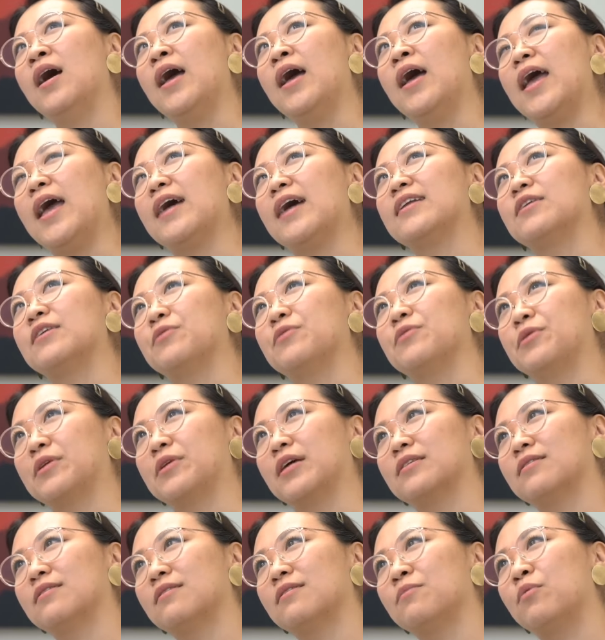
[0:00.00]
And it would
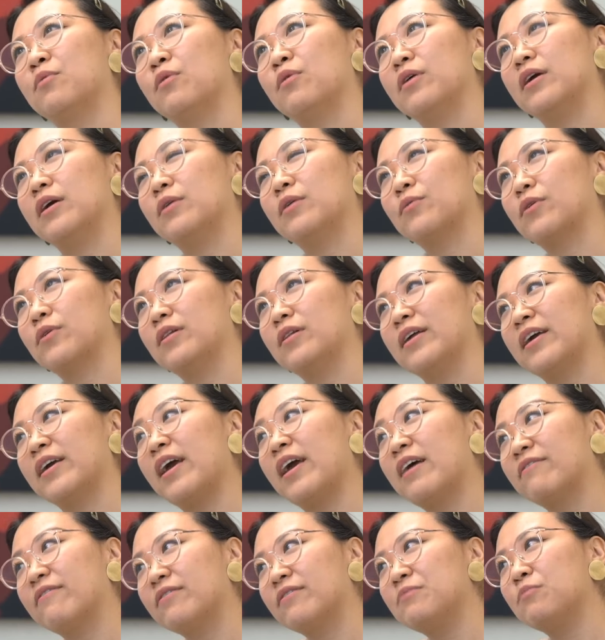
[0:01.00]
get to the point where like
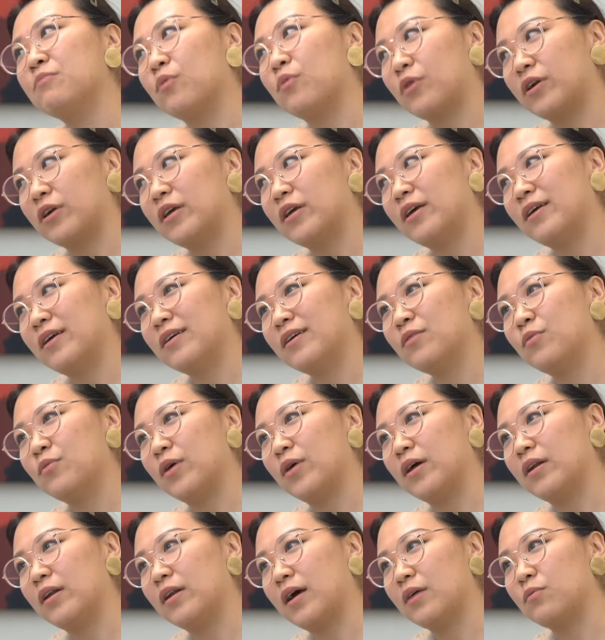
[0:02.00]
every morning
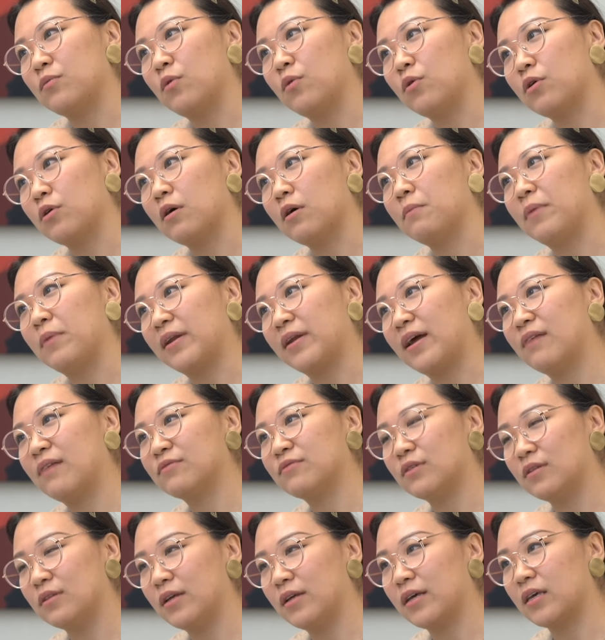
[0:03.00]
when I woke up, I'd have
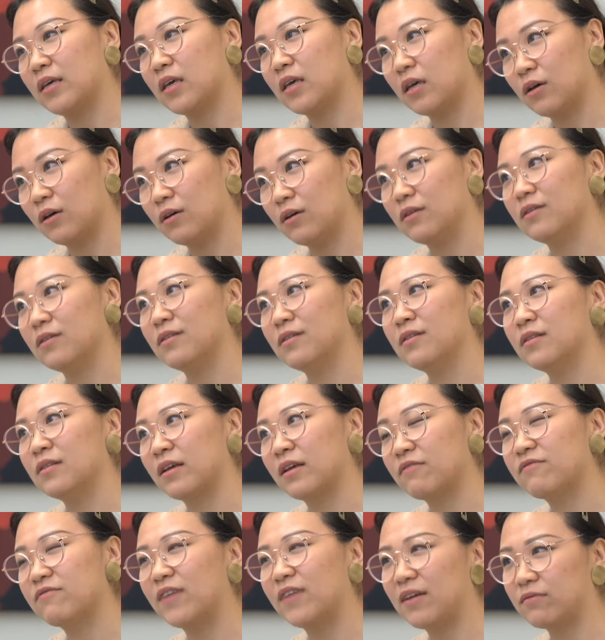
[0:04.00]
to like kill
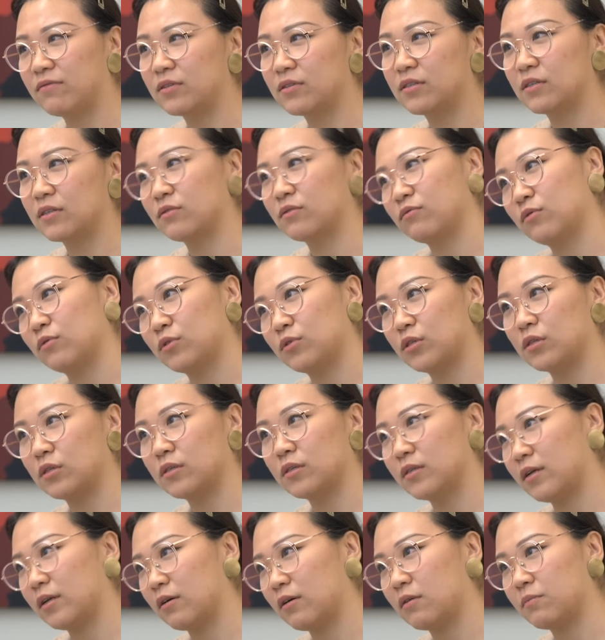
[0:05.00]
like 5 or 6
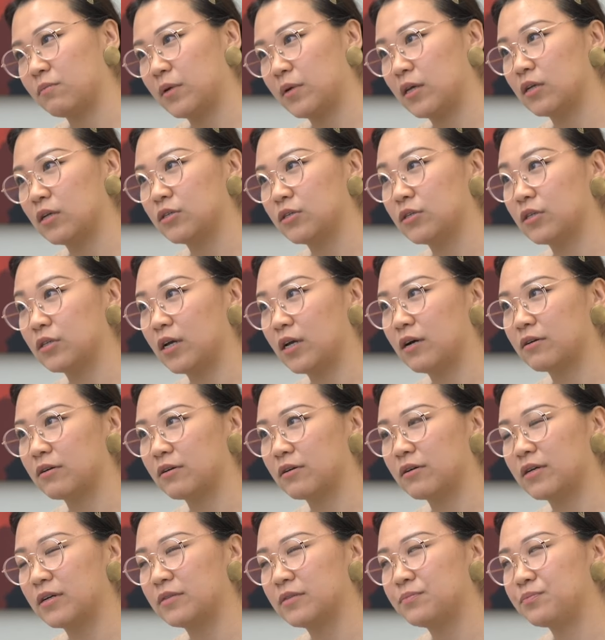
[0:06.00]
roaches like on my kitchen counter,
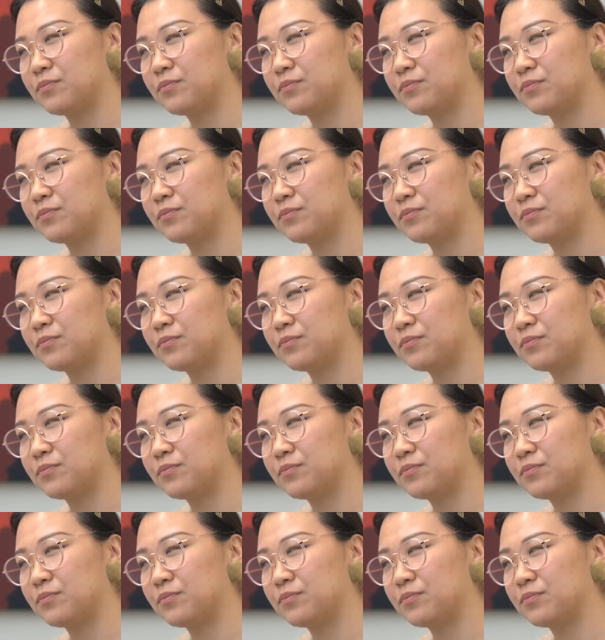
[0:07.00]
right?